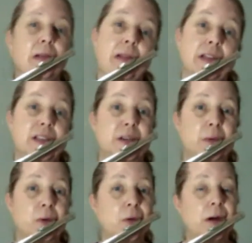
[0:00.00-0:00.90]
That's
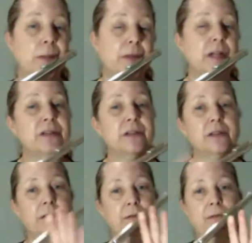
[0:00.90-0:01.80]
number 1, but I just
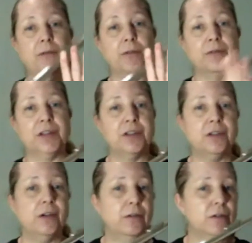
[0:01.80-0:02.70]
did 4 of each
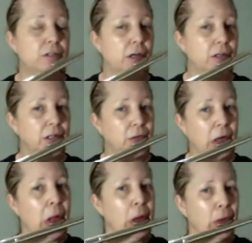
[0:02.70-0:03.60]
note. So instead of like,